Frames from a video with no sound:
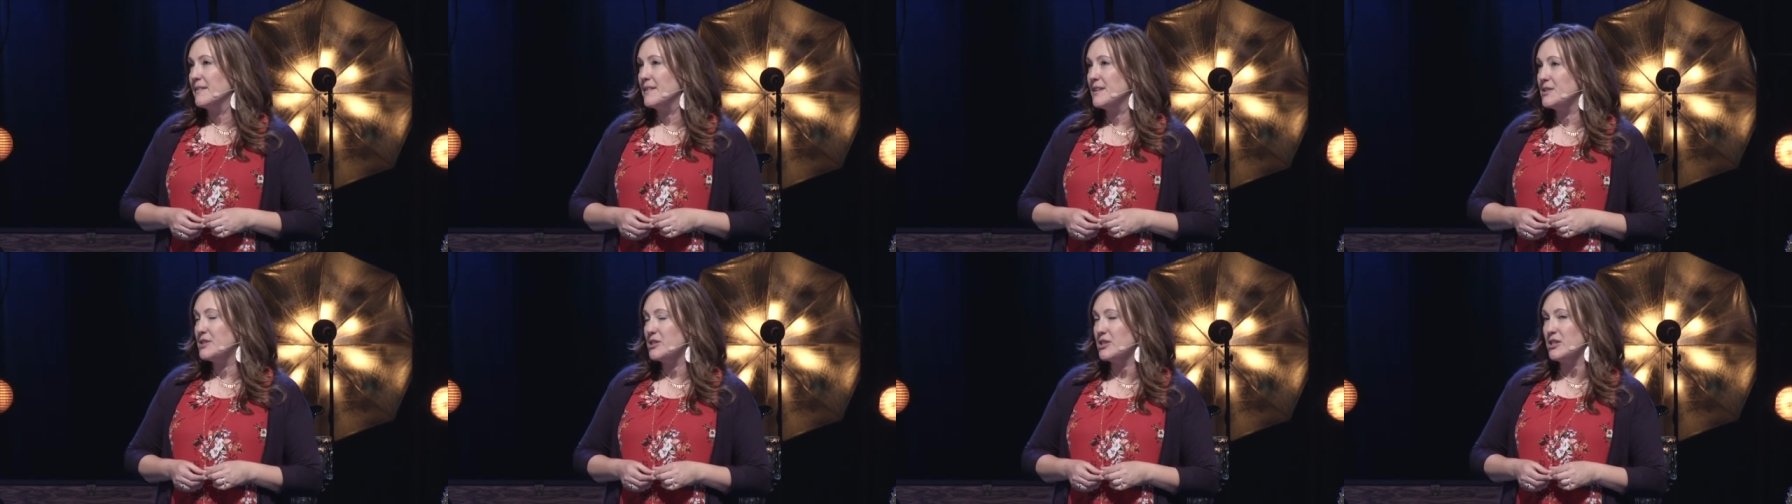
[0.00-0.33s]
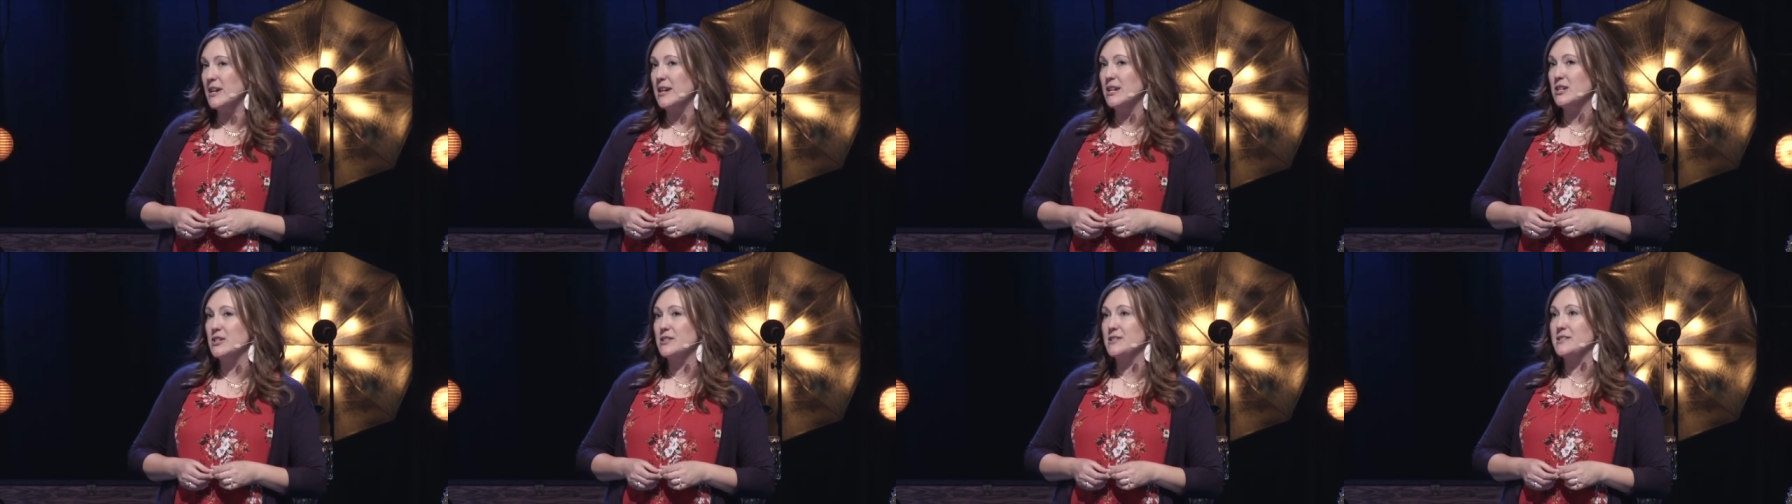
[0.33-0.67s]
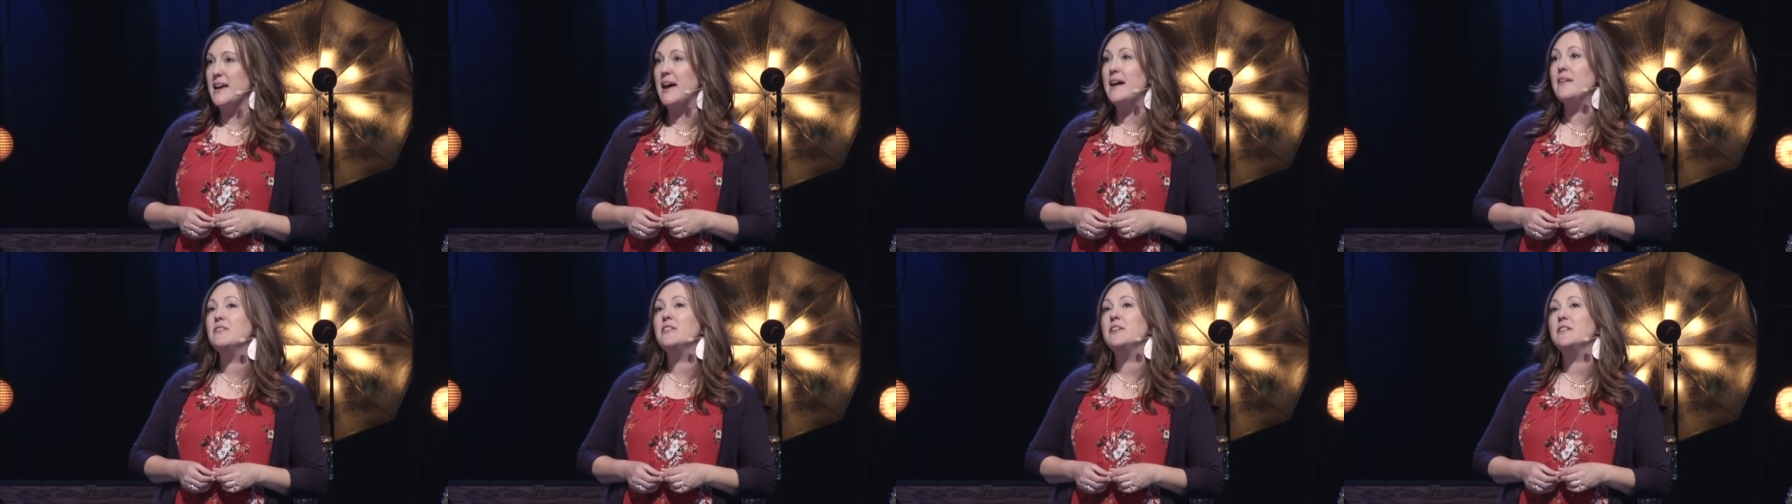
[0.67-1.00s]
This changes
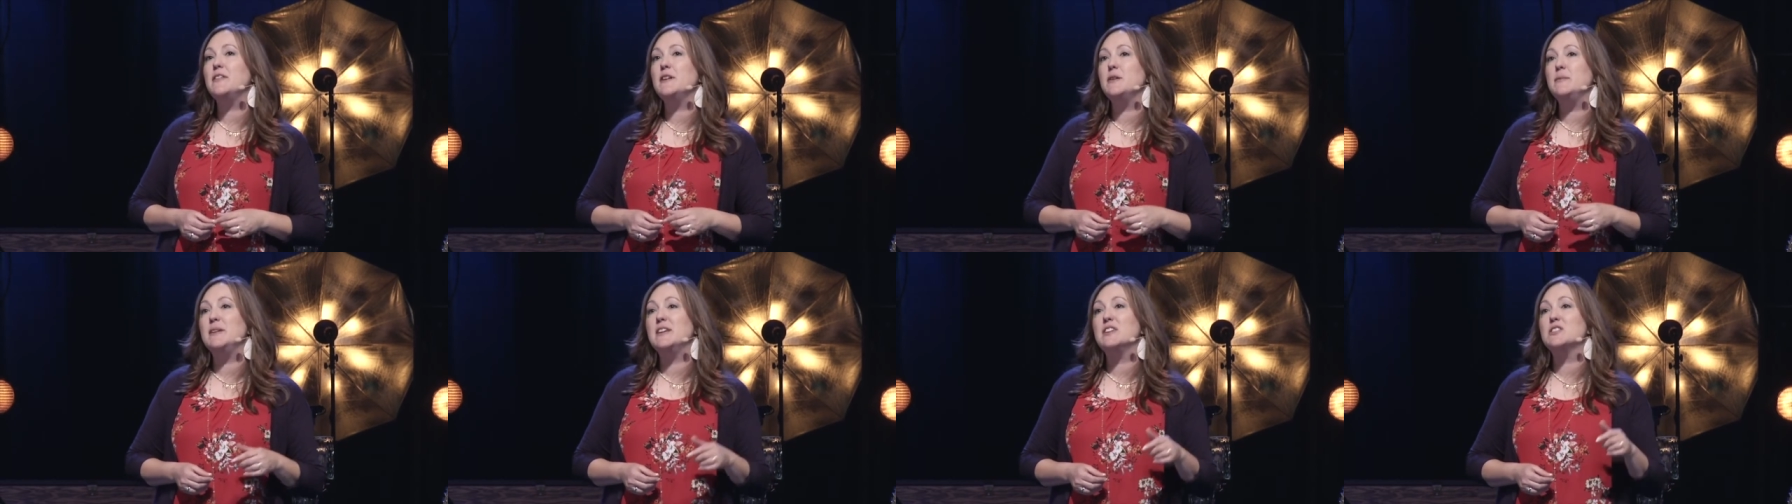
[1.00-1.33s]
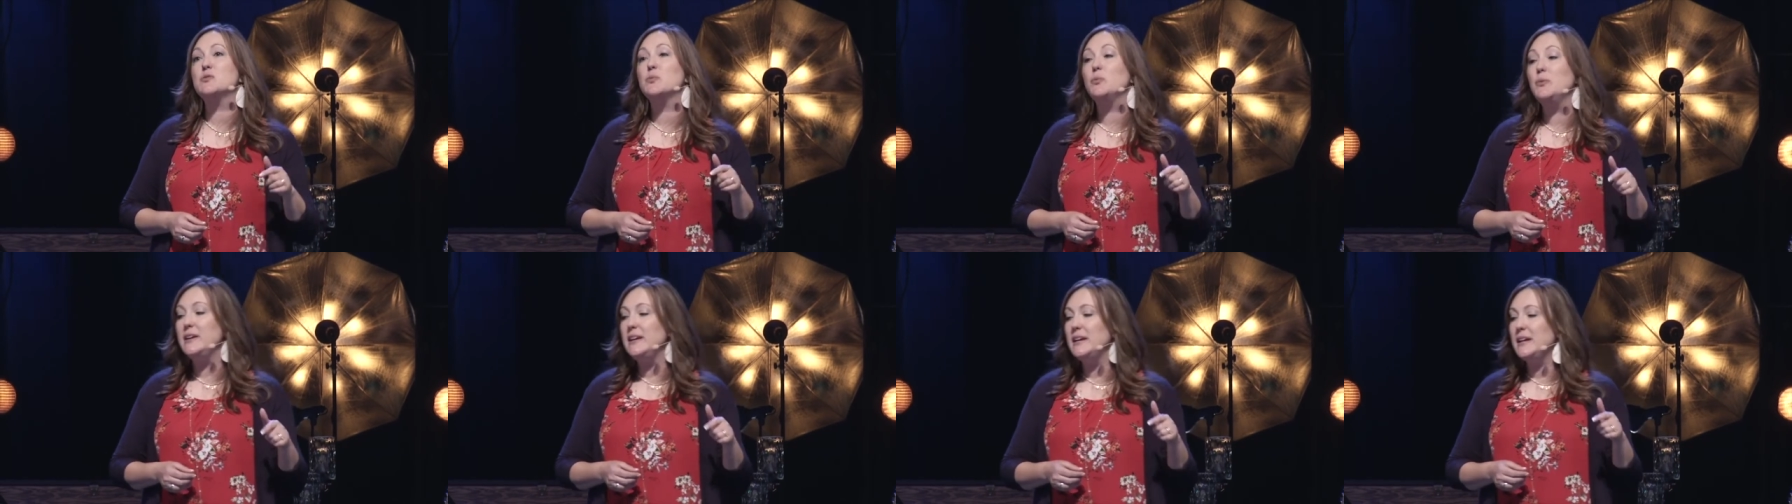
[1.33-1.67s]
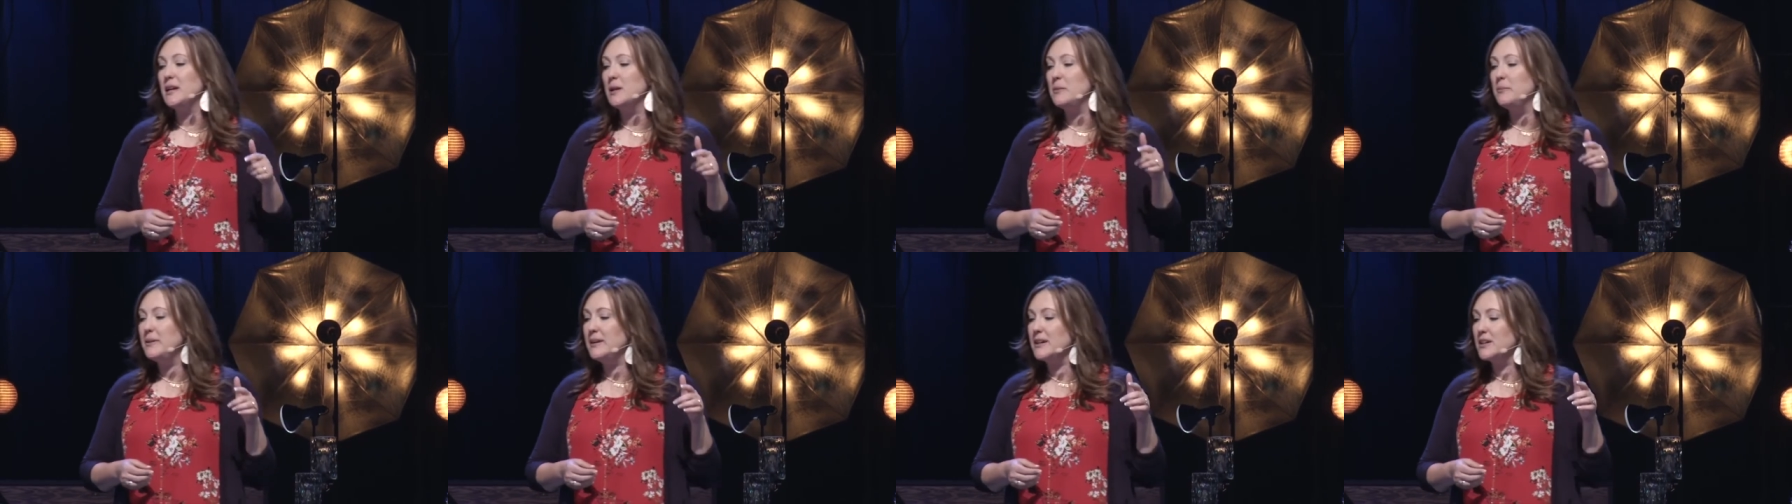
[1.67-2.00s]
everything because we
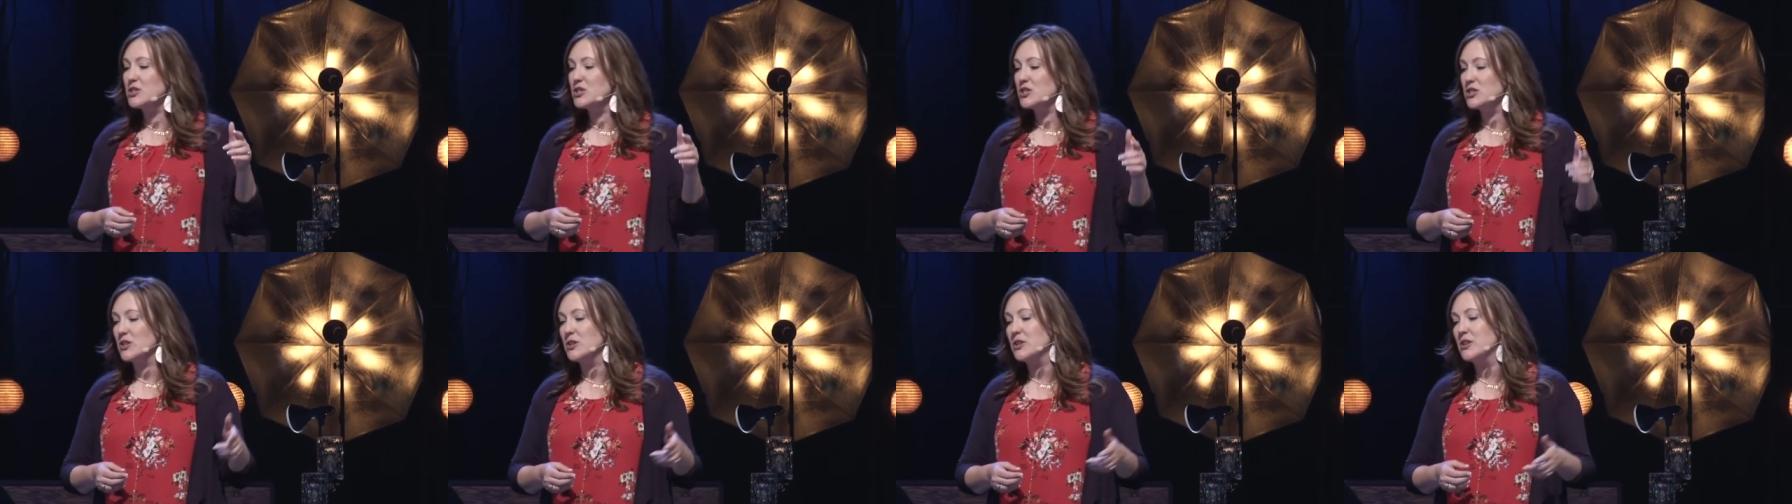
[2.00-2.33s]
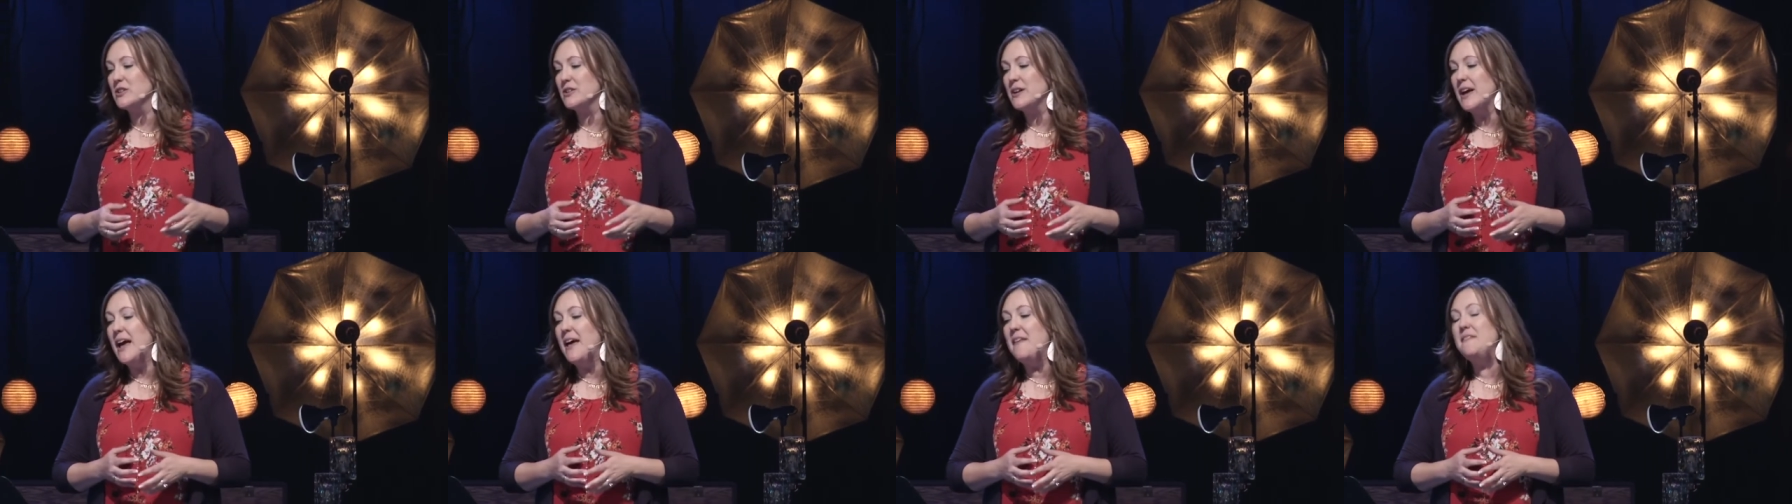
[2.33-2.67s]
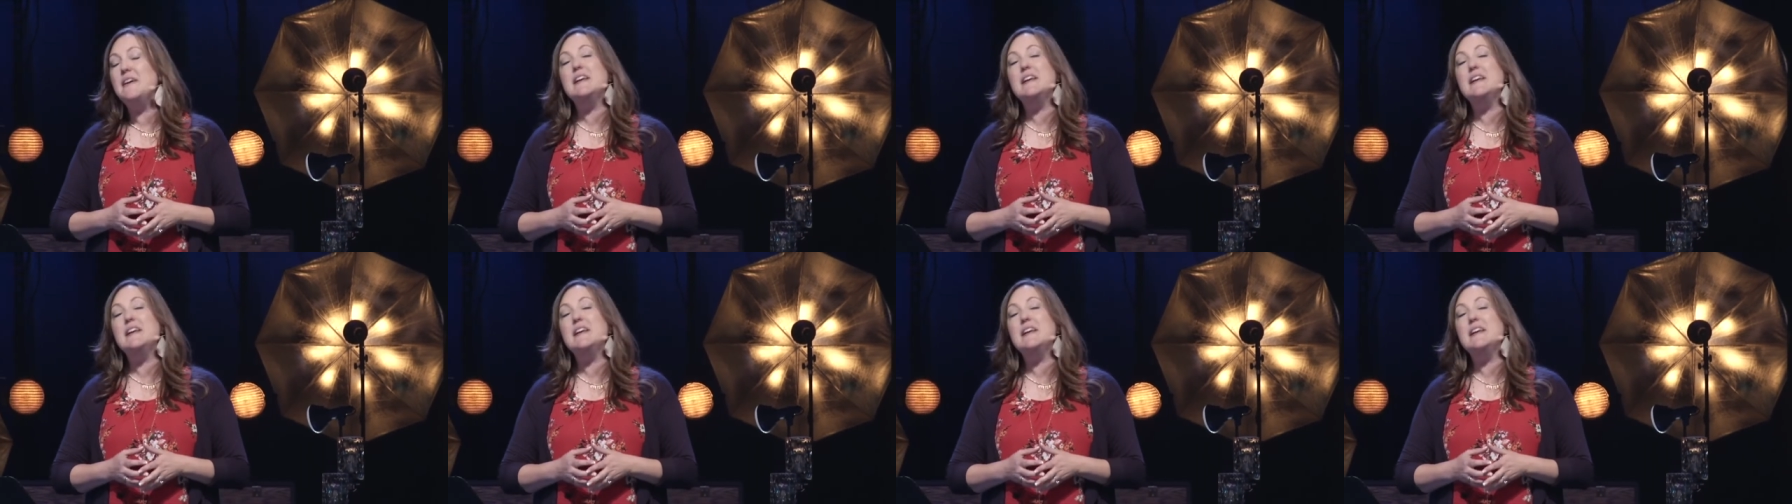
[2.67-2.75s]
can be assured